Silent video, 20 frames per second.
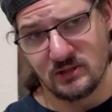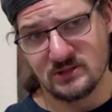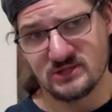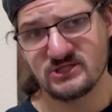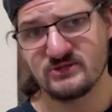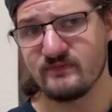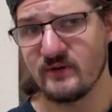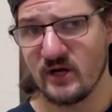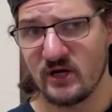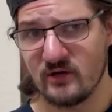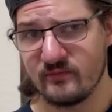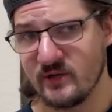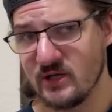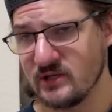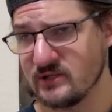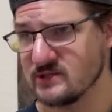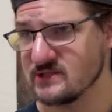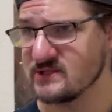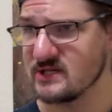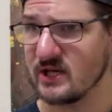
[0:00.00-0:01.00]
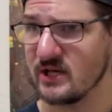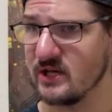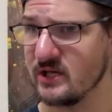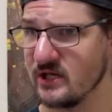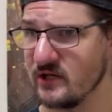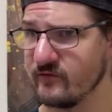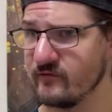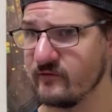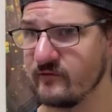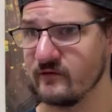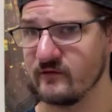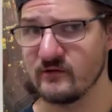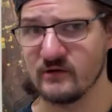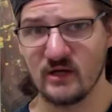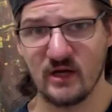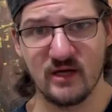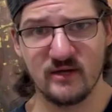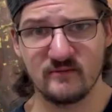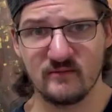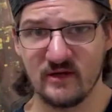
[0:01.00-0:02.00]
Spider Man is, if
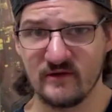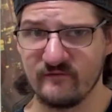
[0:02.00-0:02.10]
not